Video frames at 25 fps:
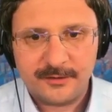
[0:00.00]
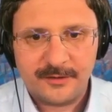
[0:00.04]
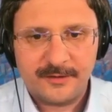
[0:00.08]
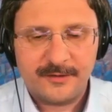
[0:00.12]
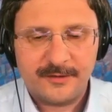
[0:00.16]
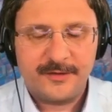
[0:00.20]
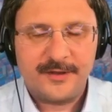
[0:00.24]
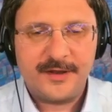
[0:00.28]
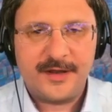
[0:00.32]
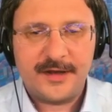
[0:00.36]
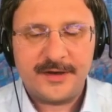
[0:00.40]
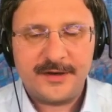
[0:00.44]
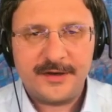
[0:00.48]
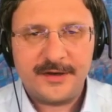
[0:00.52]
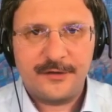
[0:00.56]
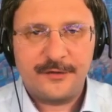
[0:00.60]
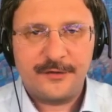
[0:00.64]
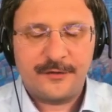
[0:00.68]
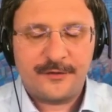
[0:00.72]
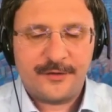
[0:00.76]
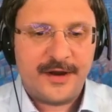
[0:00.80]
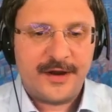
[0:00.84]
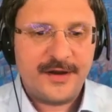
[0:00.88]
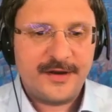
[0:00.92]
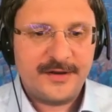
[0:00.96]
the idea of
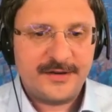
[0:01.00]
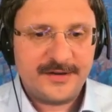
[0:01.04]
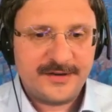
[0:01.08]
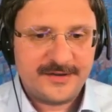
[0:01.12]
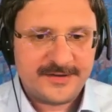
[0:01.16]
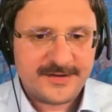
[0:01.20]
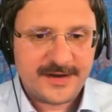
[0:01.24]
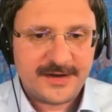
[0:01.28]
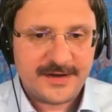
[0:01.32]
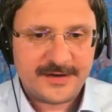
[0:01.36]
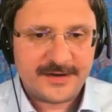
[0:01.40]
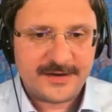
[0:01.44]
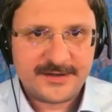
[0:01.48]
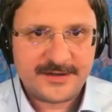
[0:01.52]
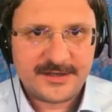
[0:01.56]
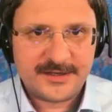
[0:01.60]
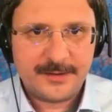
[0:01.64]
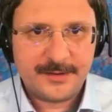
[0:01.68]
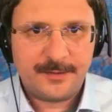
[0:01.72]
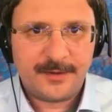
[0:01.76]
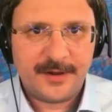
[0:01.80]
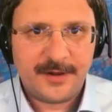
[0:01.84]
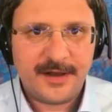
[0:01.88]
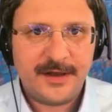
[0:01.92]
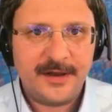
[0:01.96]
gradient descent is
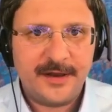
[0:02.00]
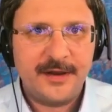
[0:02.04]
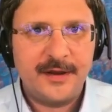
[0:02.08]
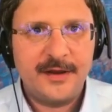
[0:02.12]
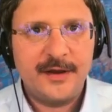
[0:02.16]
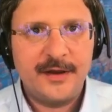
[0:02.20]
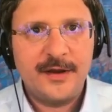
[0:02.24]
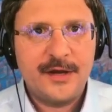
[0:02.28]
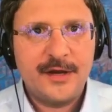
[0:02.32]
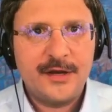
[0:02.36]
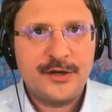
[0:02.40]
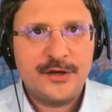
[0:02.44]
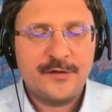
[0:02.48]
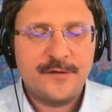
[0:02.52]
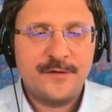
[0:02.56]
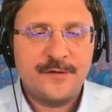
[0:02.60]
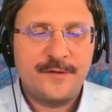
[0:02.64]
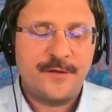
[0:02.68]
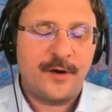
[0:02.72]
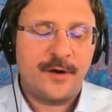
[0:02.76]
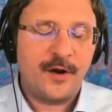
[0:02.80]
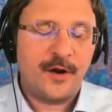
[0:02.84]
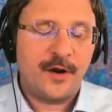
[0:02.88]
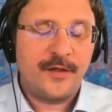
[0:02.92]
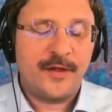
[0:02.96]
simply to
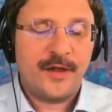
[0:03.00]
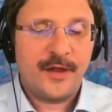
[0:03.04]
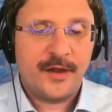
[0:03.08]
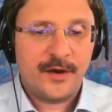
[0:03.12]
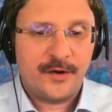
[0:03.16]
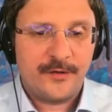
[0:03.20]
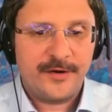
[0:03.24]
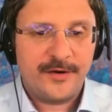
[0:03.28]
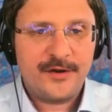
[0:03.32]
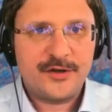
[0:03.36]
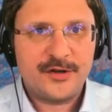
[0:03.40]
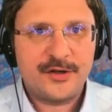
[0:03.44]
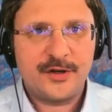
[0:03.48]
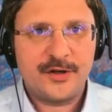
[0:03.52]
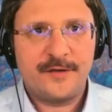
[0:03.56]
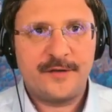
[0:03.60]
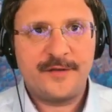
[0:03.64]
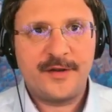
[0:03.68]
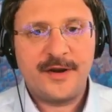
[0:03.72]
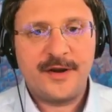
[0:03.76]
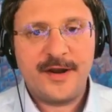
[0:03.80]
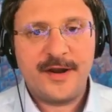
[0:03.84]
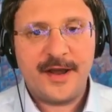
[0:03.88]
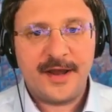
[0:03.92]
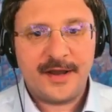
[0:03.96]
follow the direction of
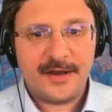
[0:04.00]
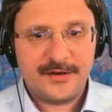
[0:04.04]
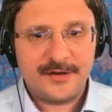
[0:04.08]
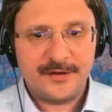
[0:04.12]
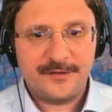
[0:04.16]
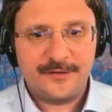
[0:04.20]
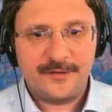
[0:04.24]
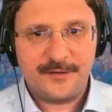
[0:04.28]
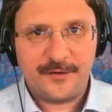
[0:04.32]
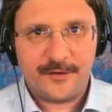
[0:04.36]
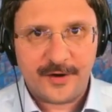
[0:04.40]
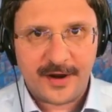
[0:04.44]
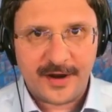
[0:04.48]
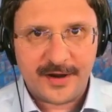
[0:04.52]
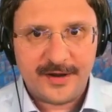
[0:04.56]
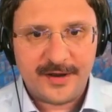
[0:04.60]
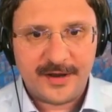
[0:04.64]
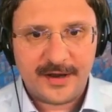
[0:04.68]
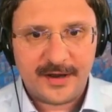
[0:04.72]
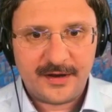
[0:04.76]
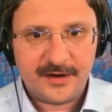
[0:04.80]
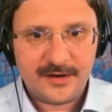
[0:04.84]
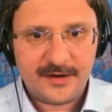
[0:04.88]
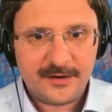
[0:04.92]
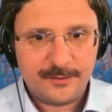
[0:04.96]
the negative
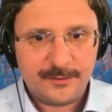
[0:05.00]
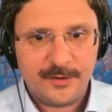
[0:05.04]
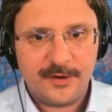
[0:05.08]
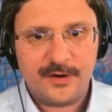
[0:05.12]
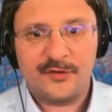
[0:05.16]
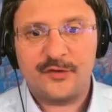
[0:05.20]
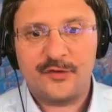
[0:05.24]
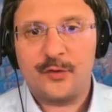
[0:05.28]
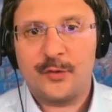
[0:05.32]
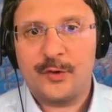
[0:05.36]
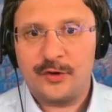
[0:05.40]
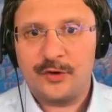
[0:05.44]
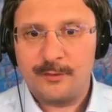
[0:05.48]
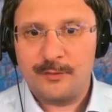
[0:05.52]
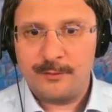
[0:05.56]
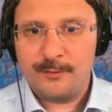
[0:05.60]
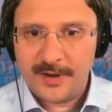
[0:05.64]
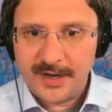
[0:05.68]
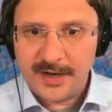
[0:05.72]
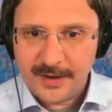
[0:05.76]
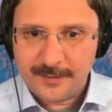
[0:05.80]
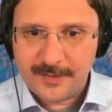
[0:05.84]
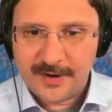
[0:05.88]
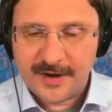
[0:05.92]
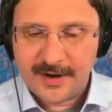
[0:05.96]
gradient because we want to
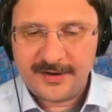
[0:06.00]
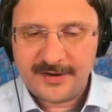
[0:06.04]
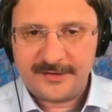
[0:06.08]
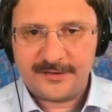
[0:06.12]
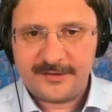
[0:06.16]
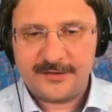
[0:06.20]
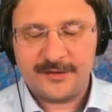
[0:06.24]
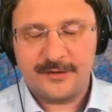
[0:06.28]
minimize.